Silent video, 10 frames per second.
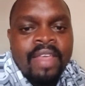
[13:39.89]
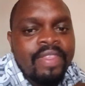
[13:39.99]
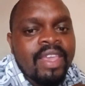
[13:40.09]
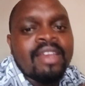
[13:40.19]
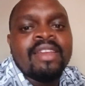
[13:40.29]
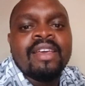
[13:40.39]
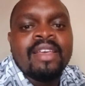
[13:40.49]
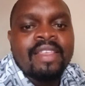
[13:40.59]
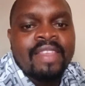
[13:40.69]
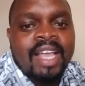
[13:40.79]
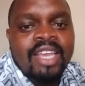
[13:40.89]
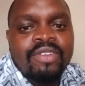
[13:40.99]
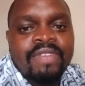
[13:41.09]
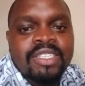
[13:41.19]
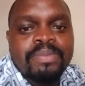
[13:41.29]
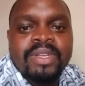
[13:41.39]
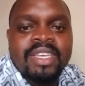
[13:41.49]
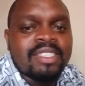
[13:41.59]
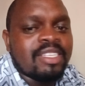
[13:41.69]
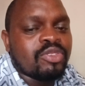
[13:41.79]
then the kind of
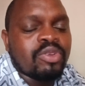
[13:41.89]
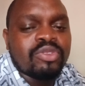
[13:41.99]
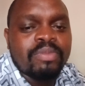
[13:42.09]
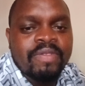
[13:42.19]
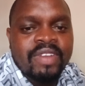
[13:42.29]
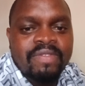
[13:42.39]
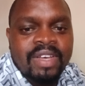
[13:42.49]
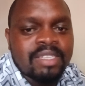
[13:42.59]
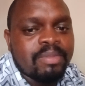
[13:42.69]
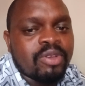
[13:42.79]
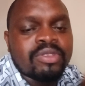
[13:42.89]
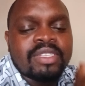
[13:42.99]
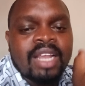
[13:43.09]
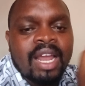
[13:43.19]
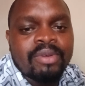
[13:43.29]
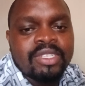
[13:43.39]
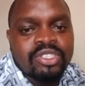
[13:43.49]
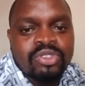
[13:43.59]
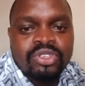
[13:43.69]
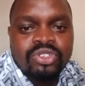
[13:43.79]
experience is going to be very fast because the language
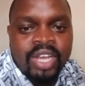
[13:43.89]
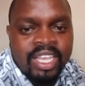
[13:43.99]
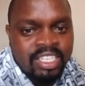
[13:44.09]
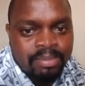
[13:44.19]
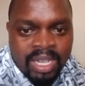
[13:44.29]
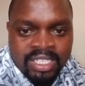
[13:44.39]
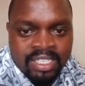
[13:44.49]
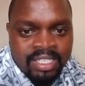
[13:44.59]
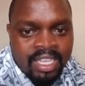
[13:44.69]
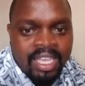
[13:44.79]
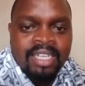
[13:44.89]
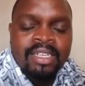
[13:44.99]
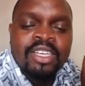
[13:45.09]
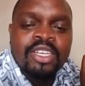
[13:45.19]
is not trying as much as it can